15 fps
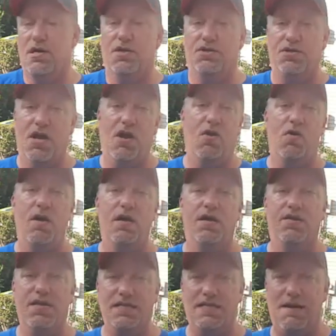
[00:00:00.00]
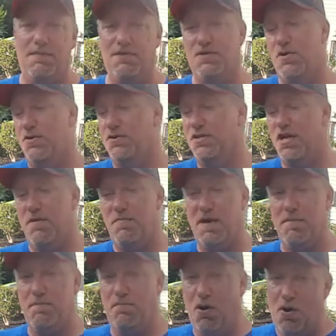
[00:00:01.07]
So this episode is going to
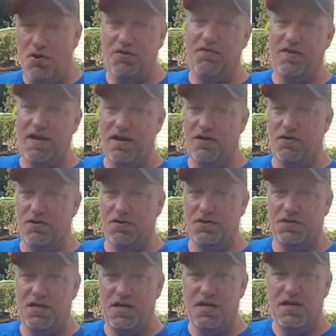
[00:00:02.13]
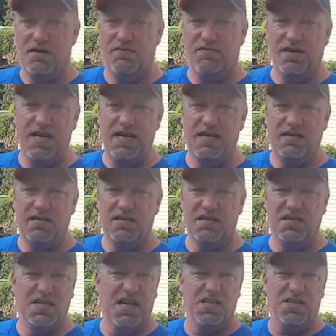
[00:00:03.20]
be both vehicles. Fleet,
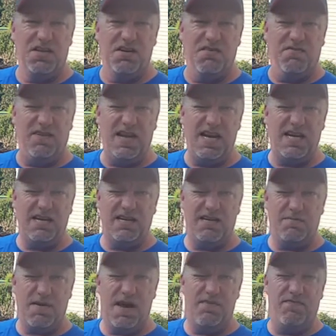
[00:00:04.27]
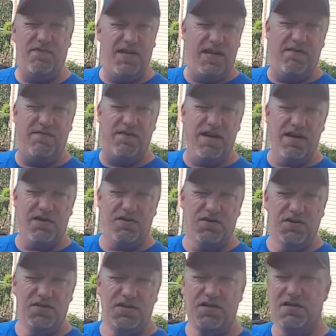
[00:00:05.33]
is it considered a fleet? My fleet of
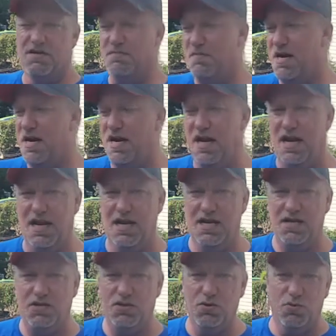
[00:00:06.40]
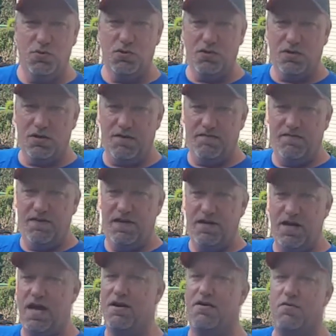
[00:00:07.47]
vehicles, my duel of vehicles,
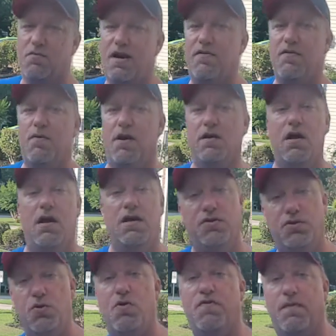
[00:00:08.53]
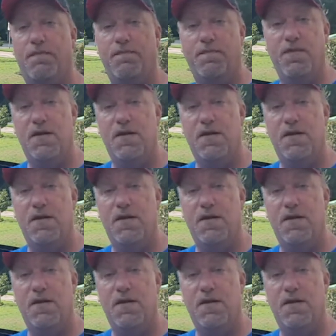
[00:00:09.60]
I don't know, whatever you want to call it. 2 of them.